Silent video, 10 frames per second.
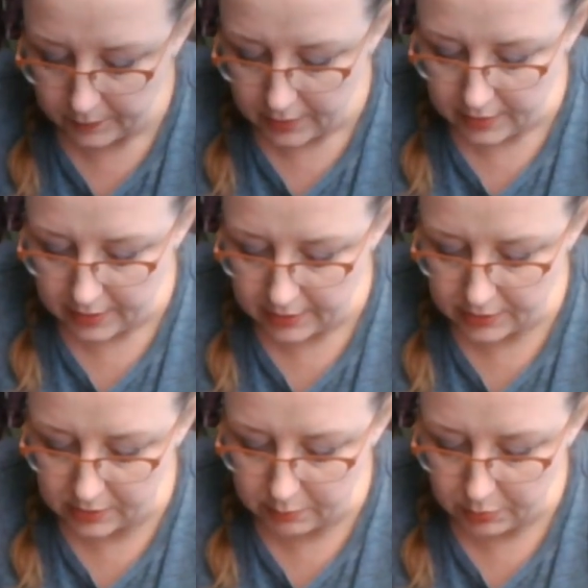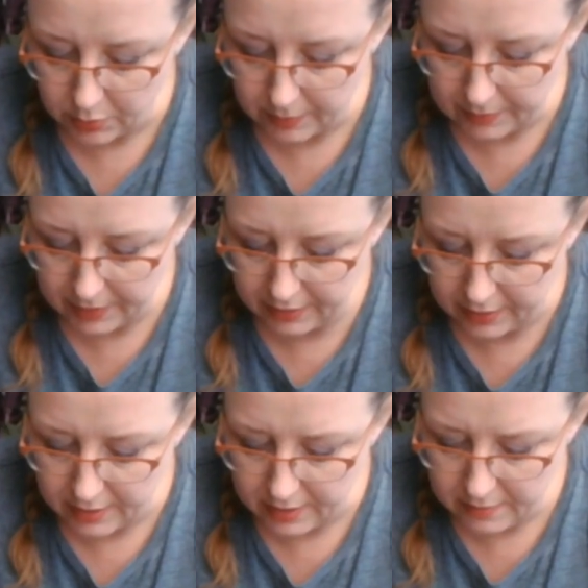Then I just support my
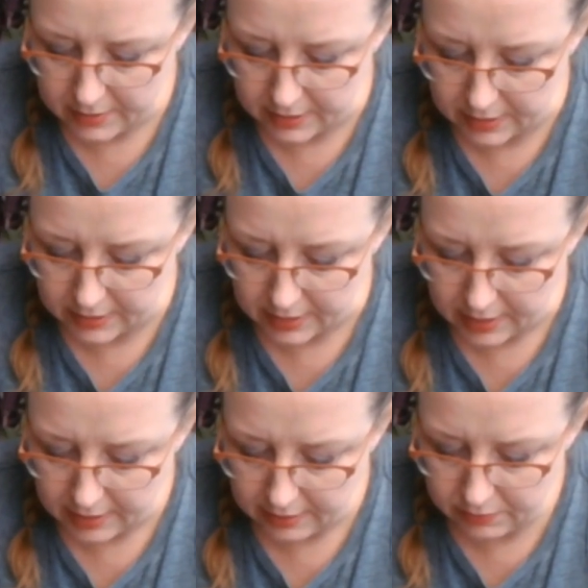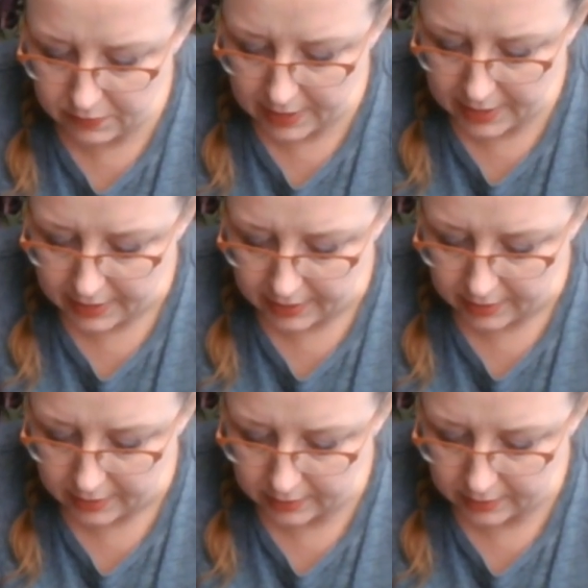thumb as it dives right in.